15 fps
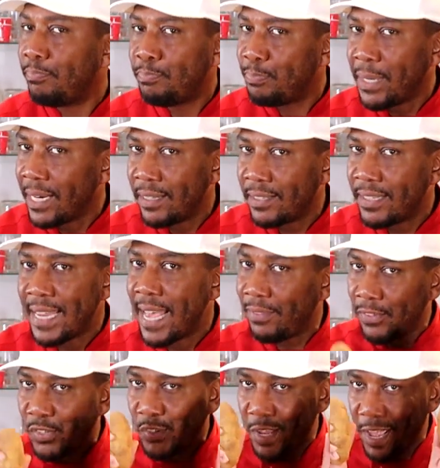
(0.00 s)
But it's
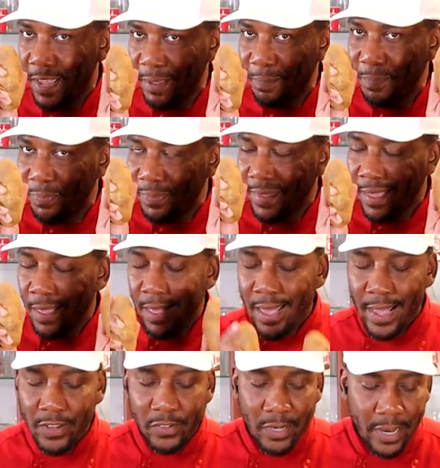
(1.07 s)
not the same
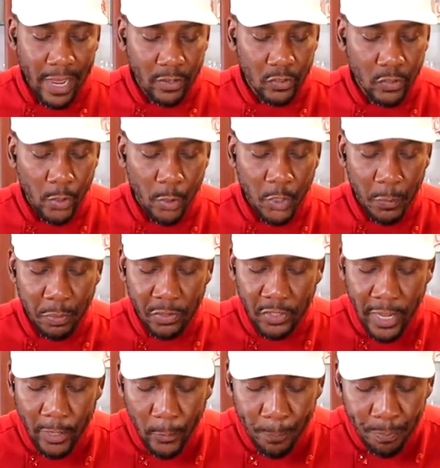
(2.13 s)
as a nice starchy
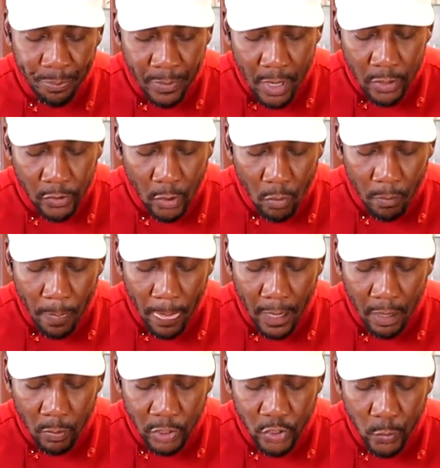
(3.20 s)
potato. So
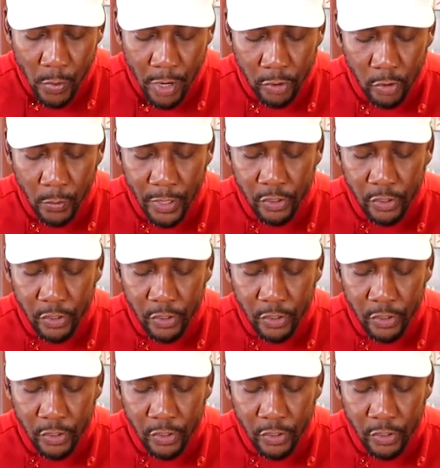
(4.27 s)
what you want to do